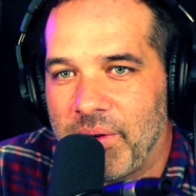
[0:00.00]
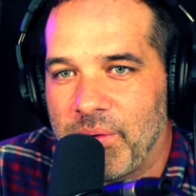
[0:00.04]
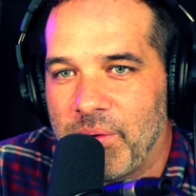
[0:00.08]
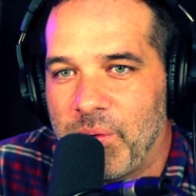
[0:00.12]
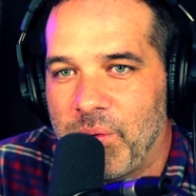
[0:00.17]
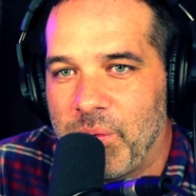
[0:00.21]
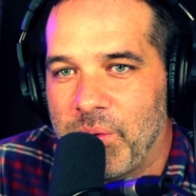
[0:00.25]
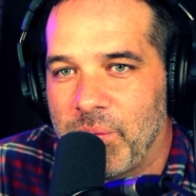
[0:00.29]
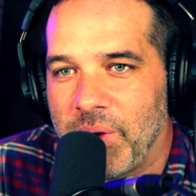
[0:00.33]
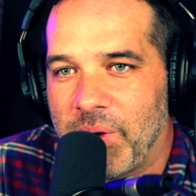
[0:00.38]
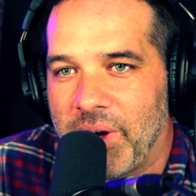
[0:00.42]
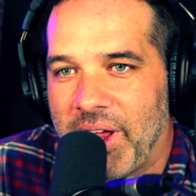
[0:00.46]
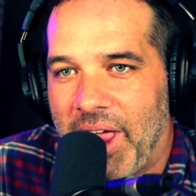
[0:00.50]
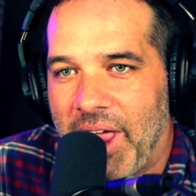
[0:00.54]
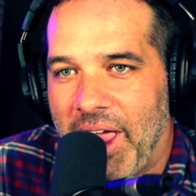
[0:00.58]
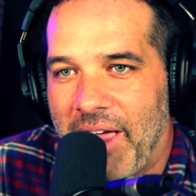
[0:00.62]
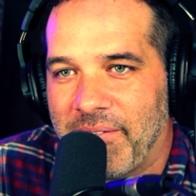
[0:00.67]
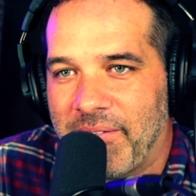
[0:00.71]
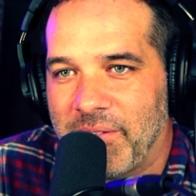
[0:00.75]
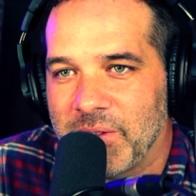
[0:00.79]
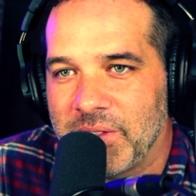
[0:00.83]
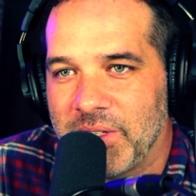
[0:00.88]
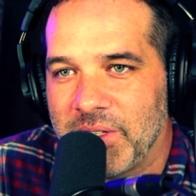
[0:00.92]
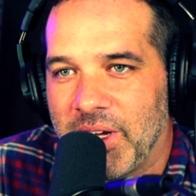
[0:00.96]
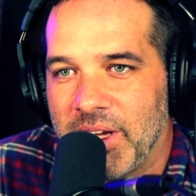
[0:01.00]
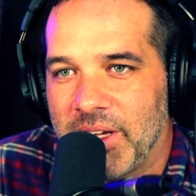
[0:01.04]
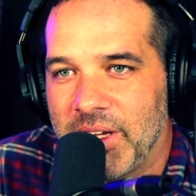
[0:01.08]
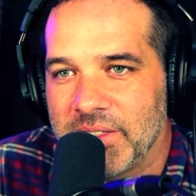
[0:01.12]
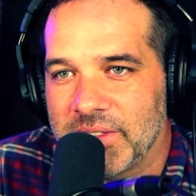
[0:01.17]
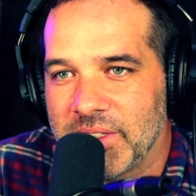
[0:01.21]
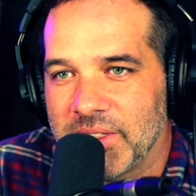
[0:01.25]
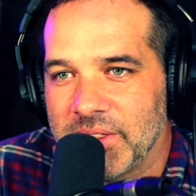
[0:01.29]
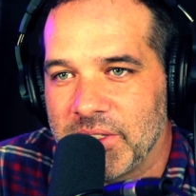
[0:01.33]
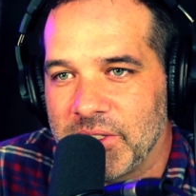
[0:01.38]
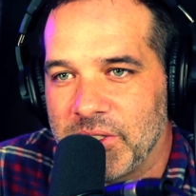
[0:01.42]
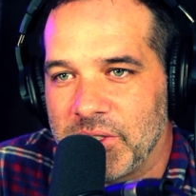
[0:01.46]
who would want to
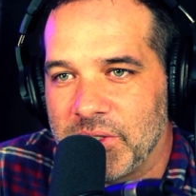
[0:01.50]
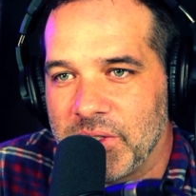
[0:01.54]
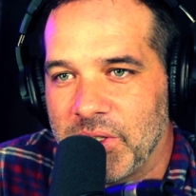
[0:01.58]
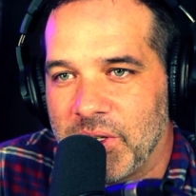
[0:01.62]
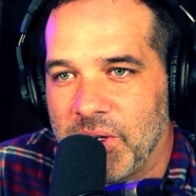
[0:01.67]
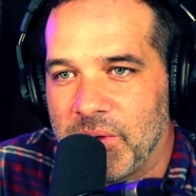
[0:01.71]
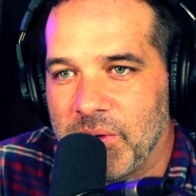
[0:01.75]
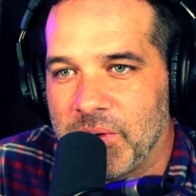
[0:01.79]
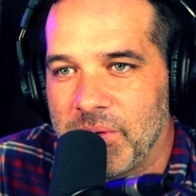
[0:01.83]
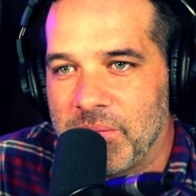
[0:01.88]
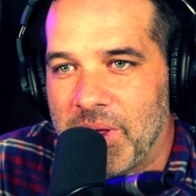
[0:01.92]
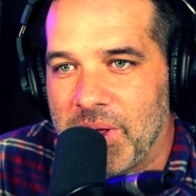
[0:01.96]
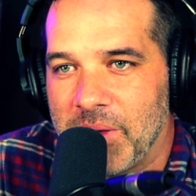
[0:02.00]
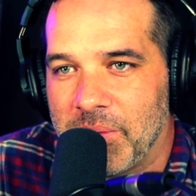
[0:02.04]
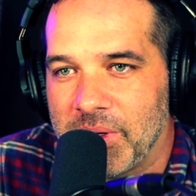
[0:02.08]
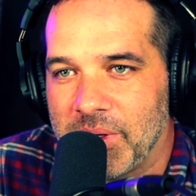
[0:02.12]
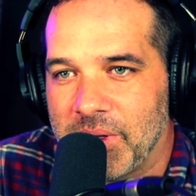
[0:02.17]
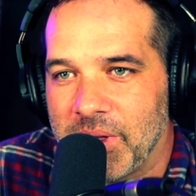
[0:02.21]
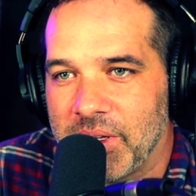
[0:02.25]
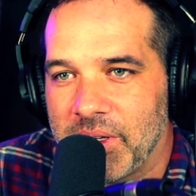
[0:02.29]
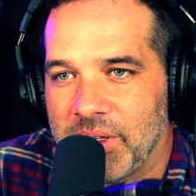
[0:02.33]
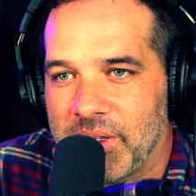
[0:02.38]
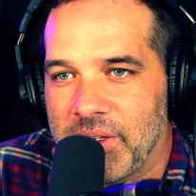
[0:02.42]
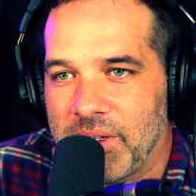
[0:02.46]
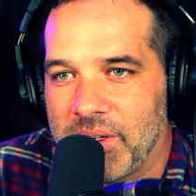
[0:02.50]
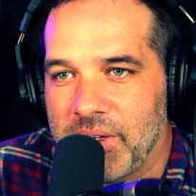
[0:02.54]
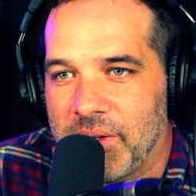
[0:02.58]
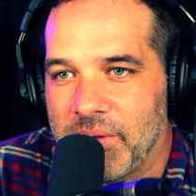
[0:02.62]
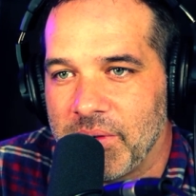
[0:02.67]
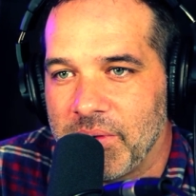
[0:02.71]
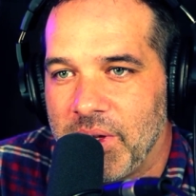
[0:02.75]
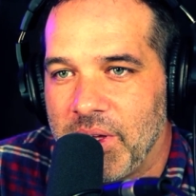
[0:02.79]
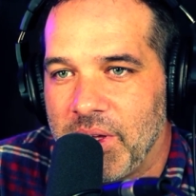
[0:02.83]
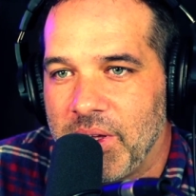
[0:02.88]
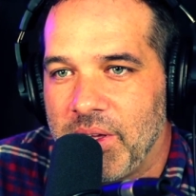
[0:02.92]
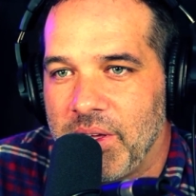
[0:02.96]
advertise on this show, and maybe like, you know,